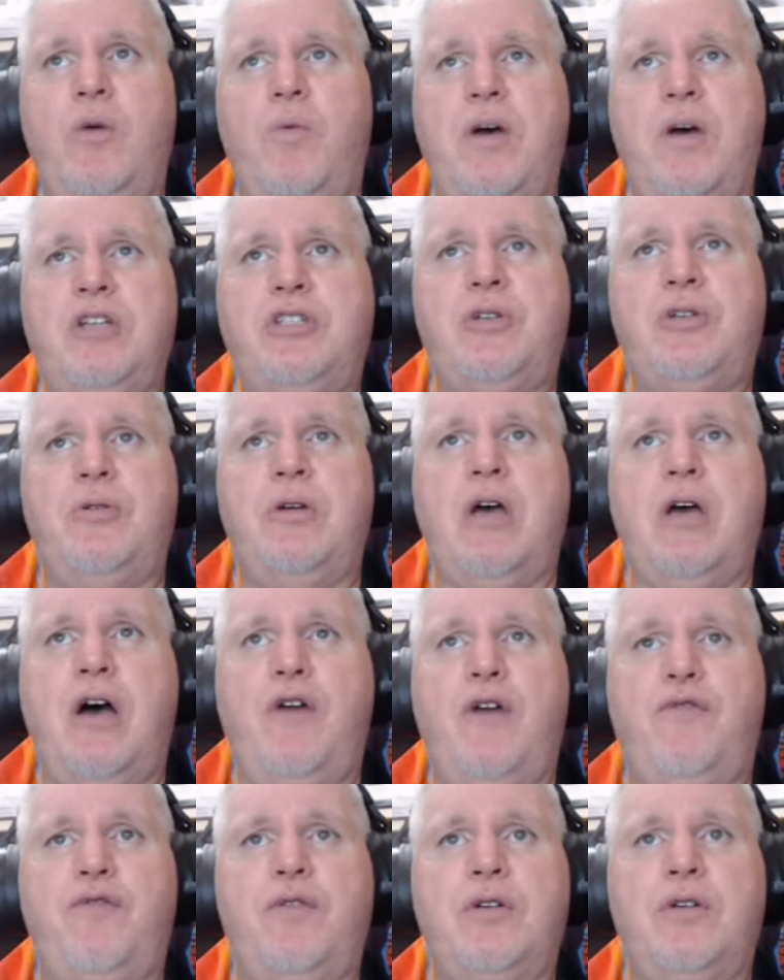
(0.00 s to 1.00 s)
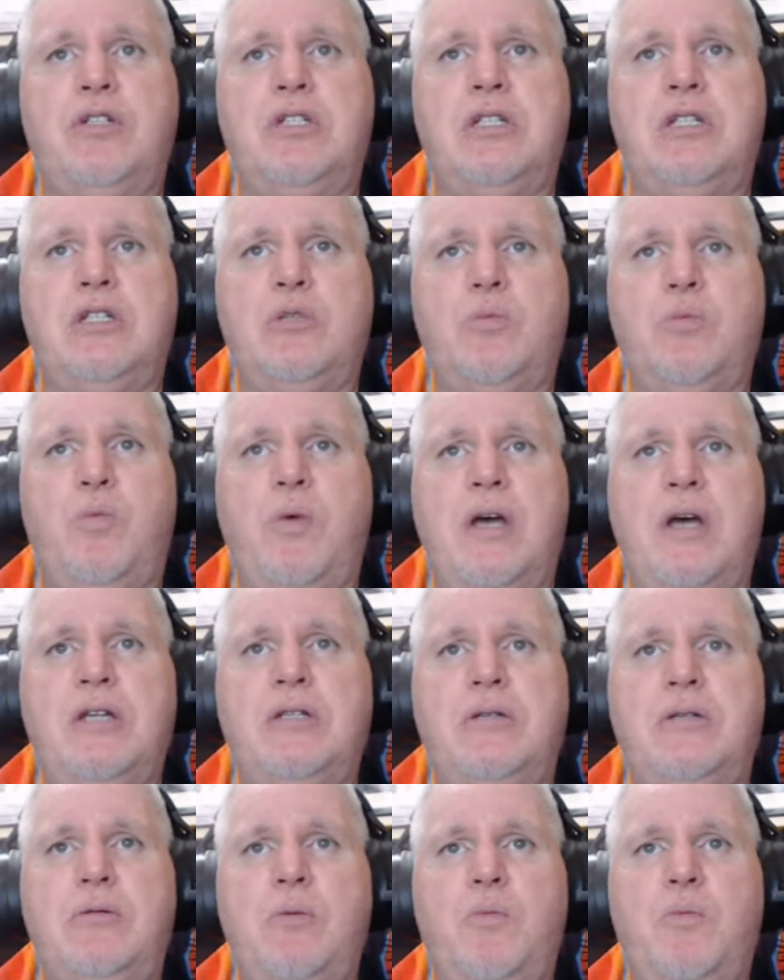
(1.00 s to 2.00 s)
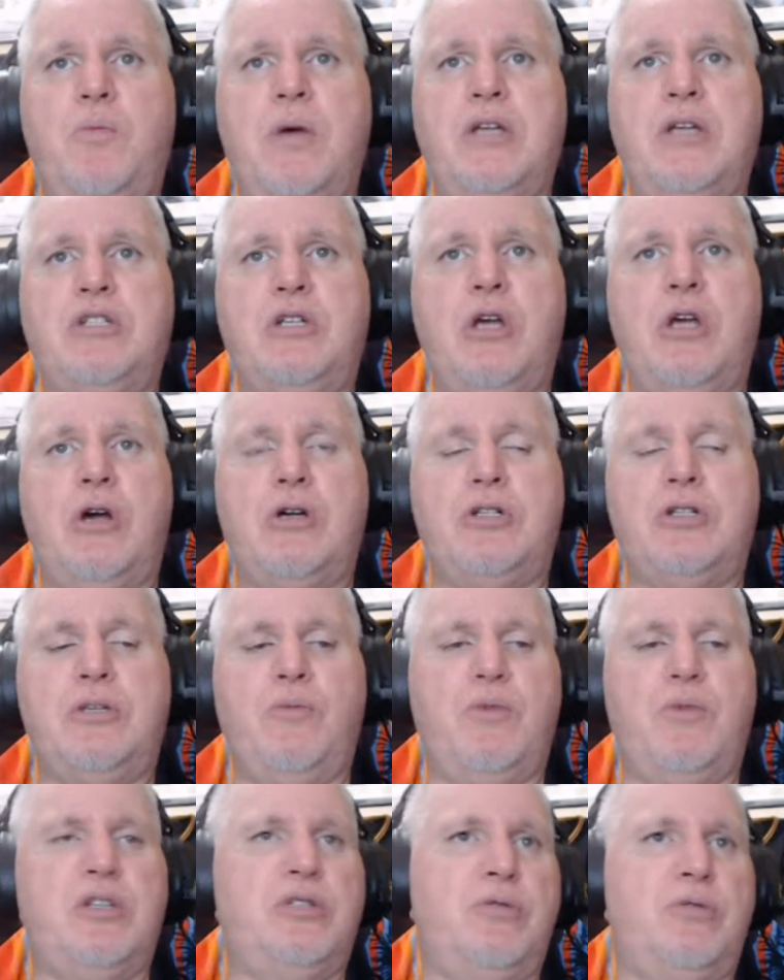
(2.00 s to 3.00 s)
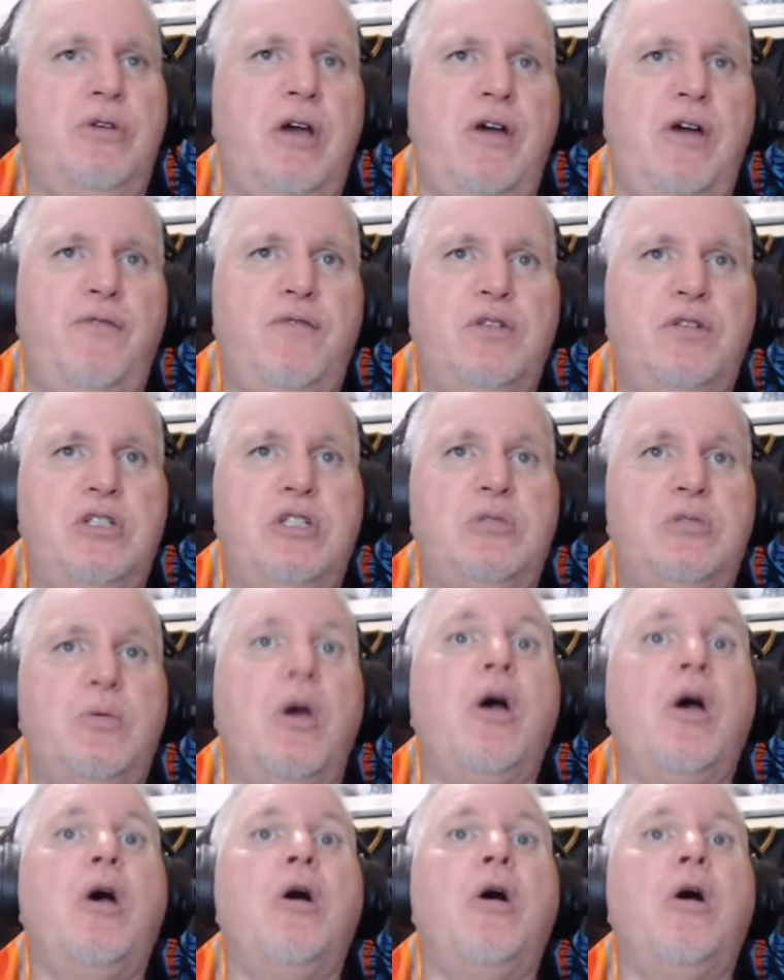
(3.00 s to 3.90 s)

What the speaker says: Western Conference's Western Conference's